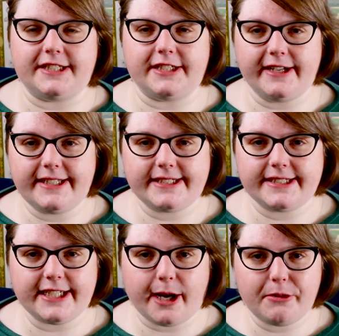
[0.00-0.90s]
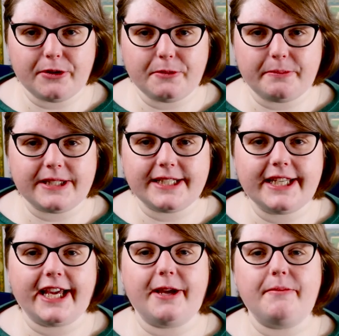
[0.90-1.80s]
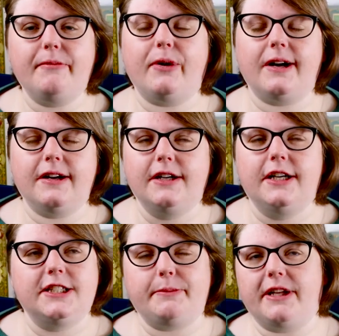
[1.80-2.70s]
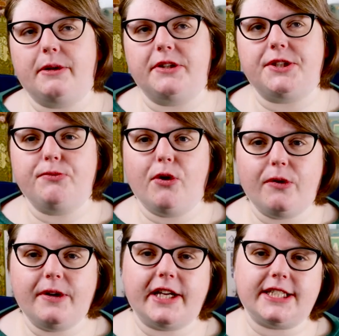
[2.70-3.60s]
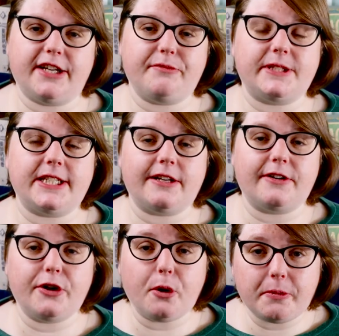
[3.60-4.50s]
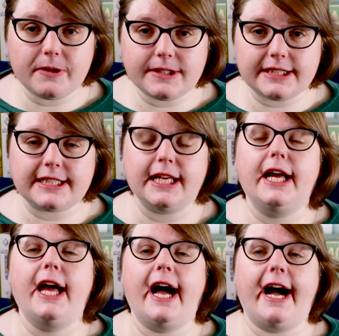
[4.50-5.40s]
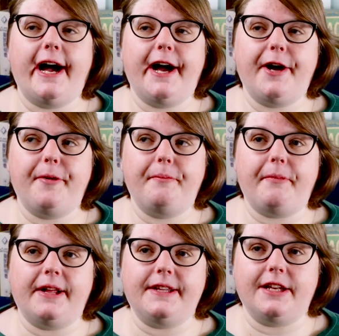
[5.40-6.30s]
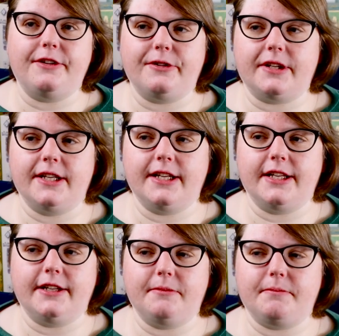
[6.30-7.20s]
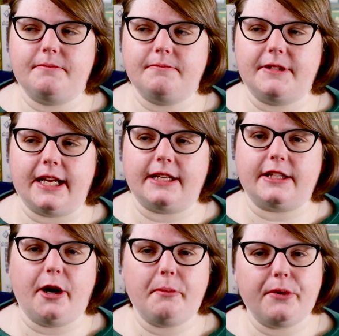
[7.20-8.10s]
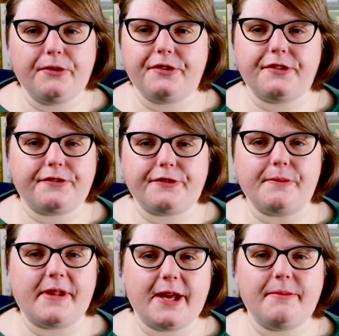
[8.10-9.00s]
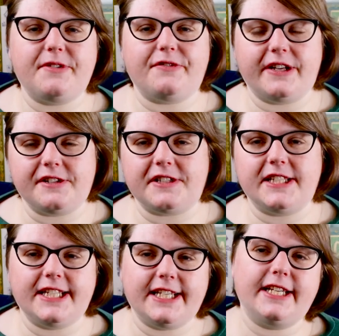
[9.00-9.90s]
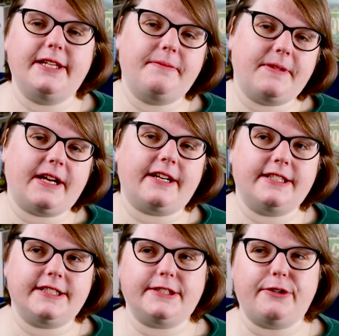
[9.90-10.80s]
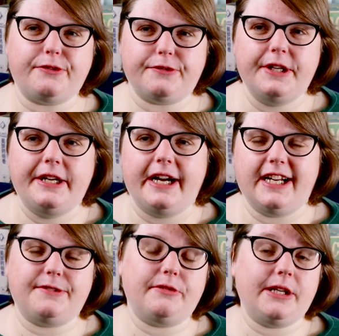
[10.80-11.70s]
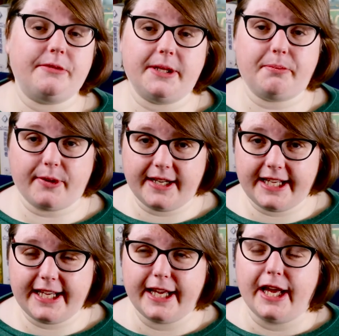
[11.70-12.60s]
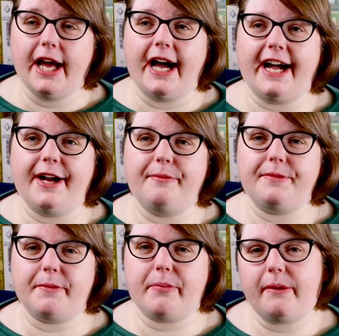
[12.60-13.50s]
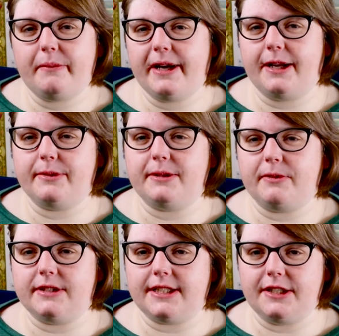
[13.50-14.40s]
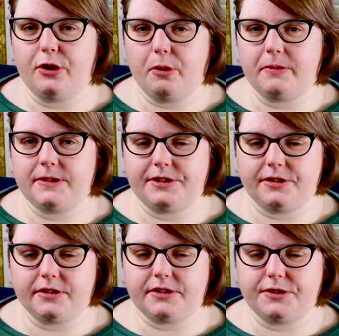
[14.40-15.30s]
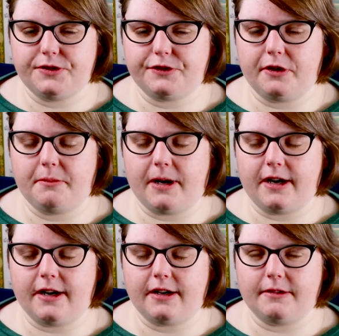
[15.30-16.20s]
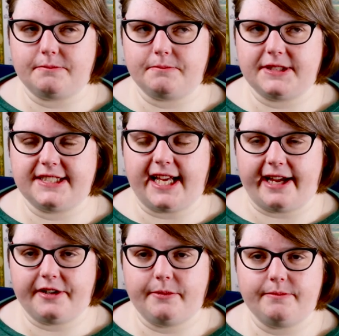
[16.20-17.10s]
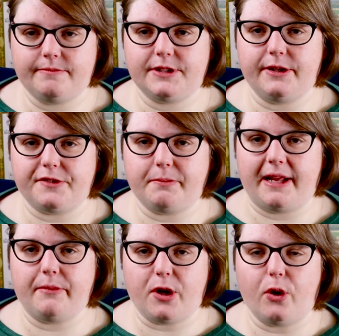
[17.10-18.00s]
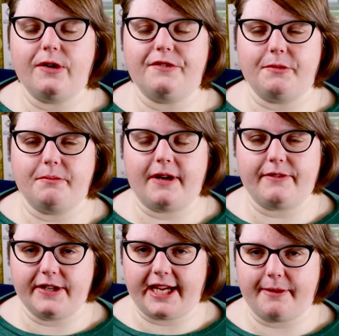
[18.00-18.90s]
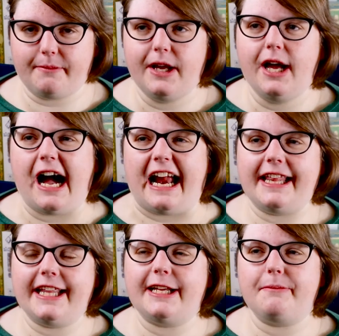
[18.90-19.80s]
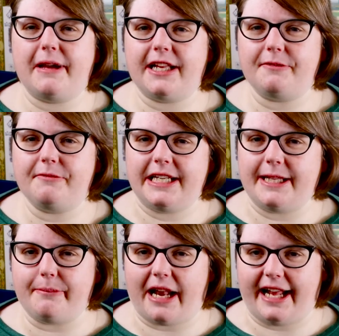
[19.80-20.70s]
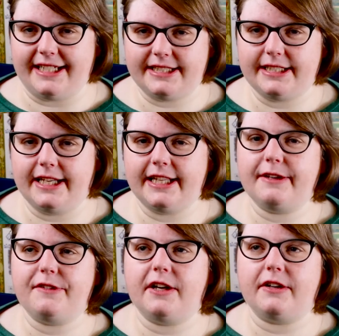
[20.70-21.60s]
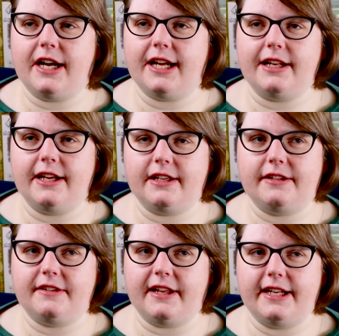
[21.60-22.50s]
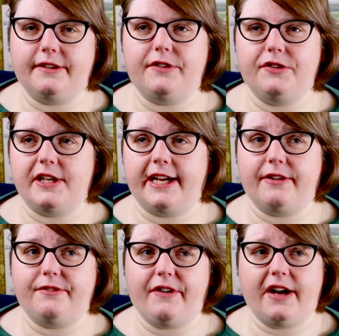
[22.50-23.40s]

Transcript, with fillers: the dice tableau building game where depending on what you roll you get to have particular nobles um, and then you can get combos from them, defend your city, that kind of stuff. It's really, really pretty. Um, the problem I had with it was the nobles you could choose from are set. So you have to play with all of them every game. I think it made it really bland. I think if they could have had like said if you take out